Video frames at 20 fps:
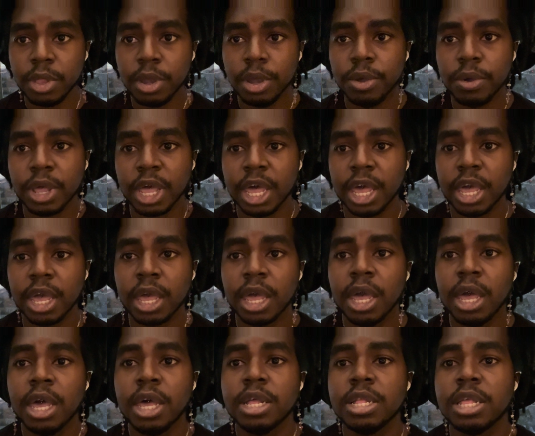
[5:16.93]
Okay.
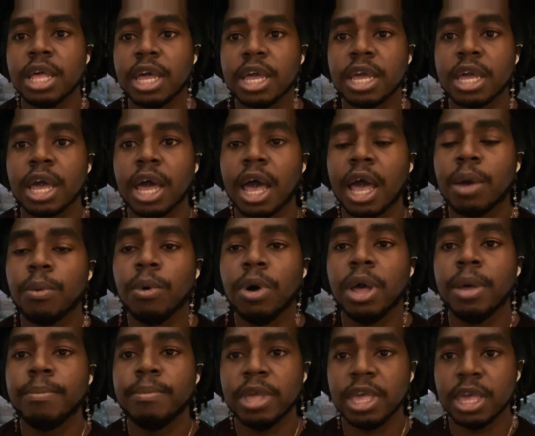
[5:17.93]
Like, I
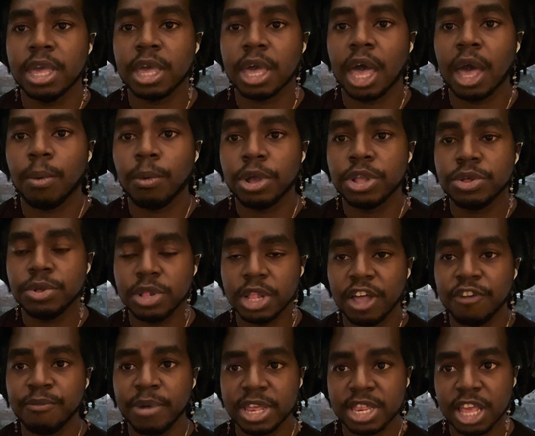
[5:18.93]
want to
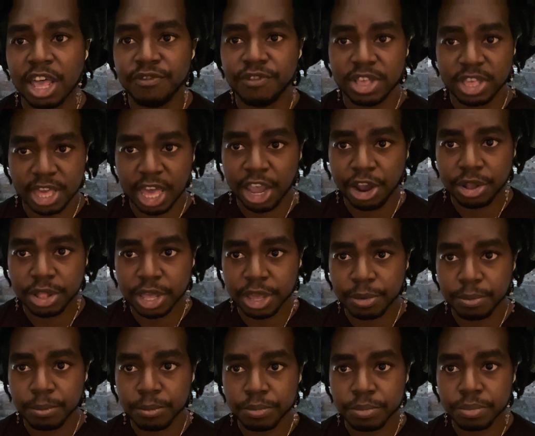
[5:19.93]
love myself entirely
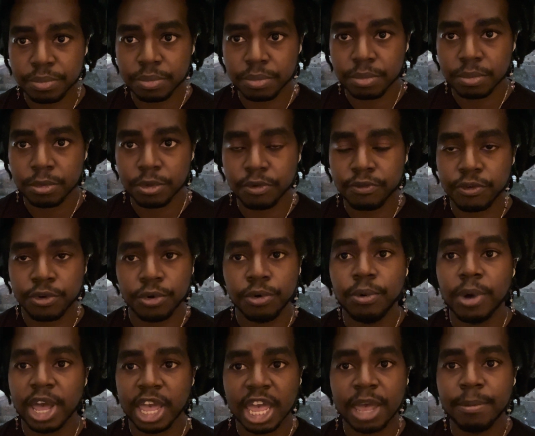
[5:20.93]
for
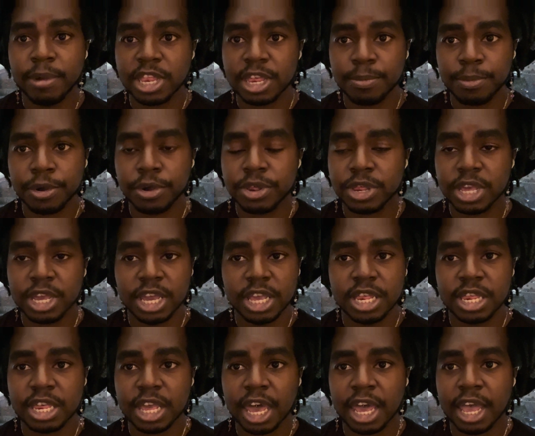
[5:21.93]
who I am as a person,
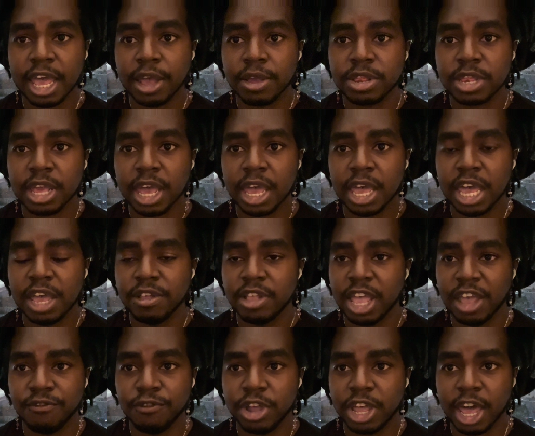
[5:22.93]
inside, outside, and
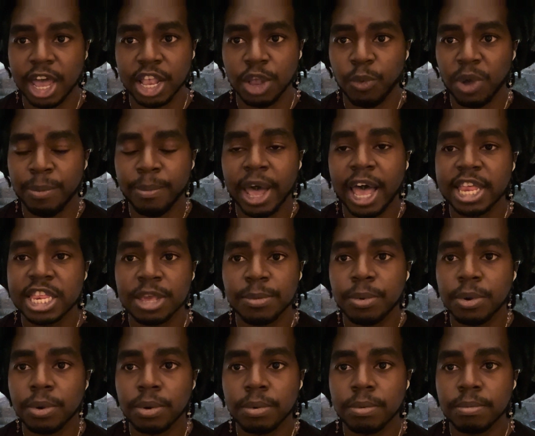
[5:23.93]
in every kind of way
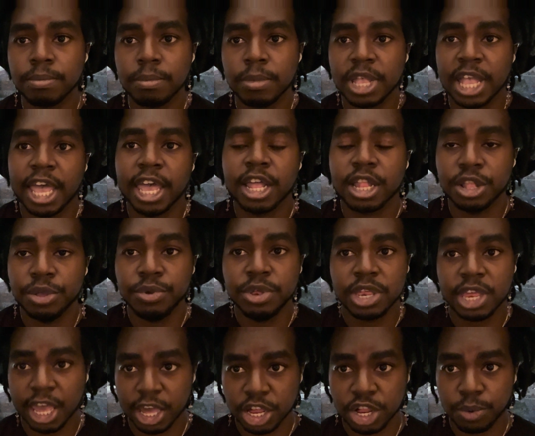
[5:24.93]
possible. And that includes
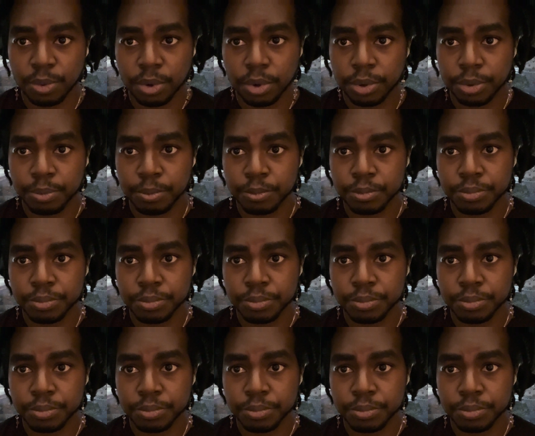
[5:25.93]
sexual.